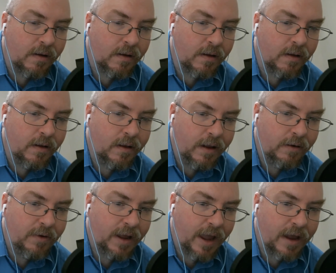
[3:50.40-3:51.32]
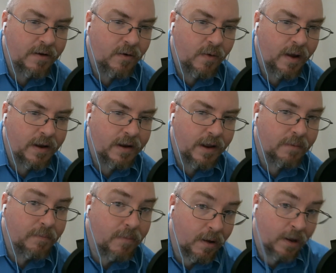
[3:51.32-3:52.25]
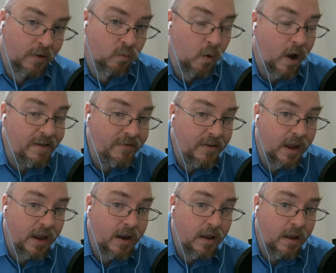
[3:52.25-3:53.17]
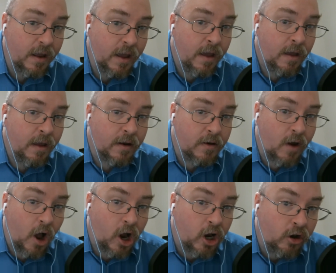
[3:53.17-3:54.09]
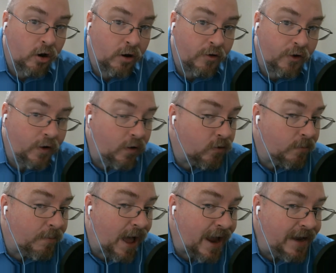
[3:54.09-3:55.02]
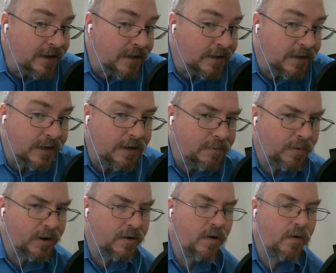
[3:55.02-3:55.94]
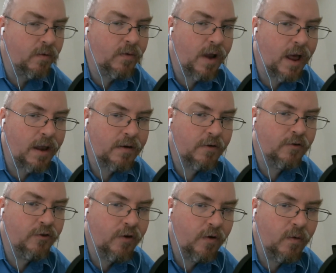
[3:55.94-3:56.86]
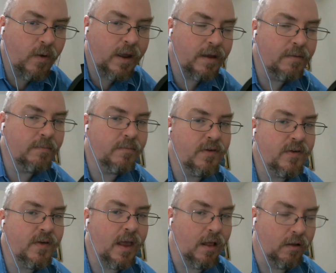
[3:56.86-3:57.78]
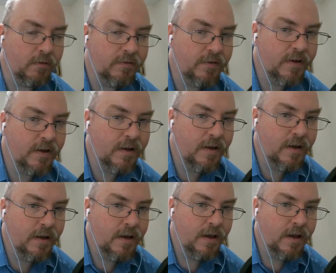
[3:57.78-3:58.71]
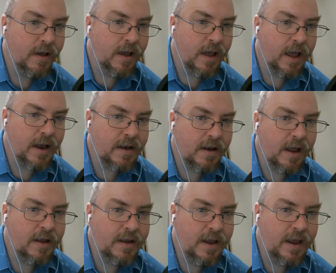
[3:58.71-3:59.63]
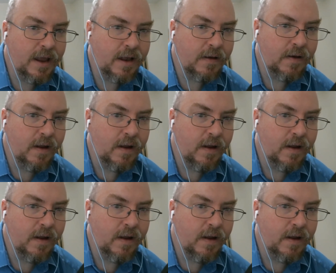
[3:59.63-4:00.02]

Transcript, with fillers: literally had no idea, but his wife did. Dr. Jill Biden did, but no, not Joe himself. And again,